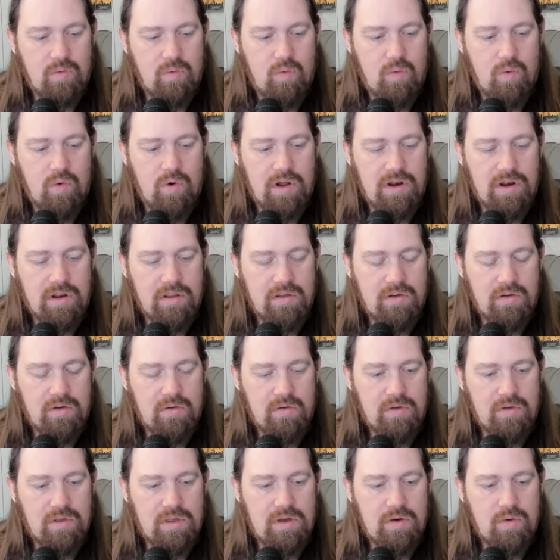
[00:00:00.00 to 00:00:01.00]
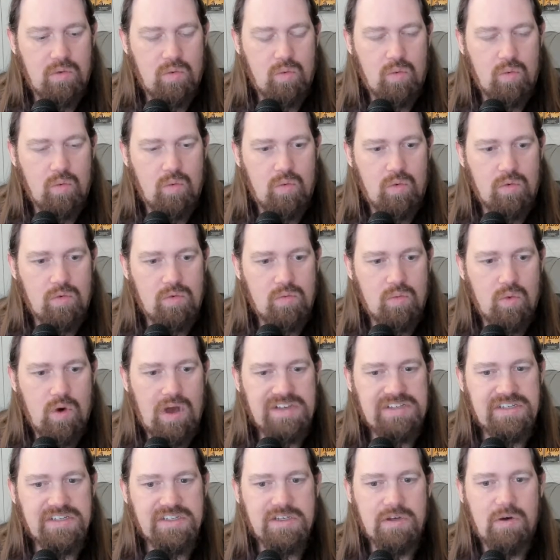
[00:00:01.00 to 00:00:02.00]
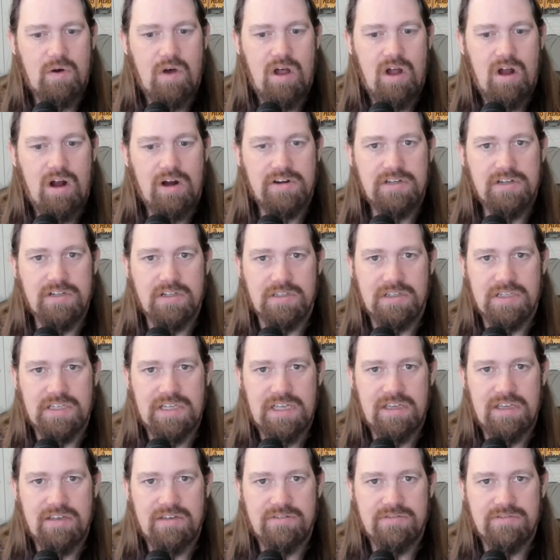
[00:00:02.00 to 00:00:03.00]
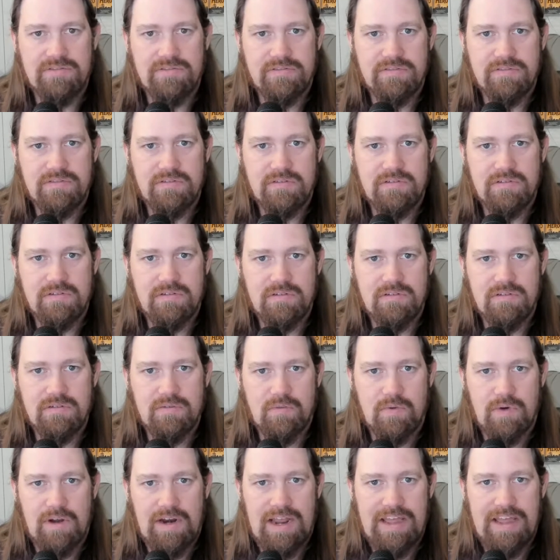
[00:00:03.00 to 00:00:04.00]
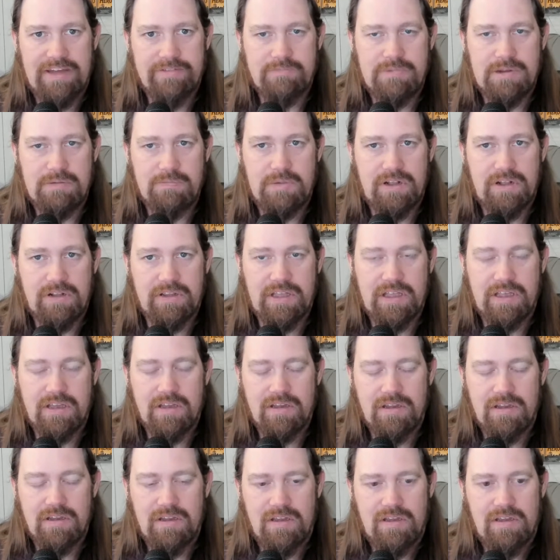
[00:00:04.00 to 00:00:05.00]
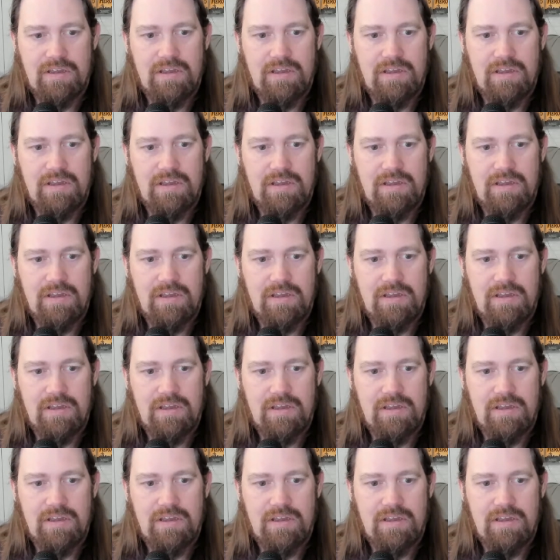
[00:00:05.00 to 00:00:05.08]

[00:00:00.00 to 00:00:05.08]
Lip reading: why is it so hard to leave what I have been building?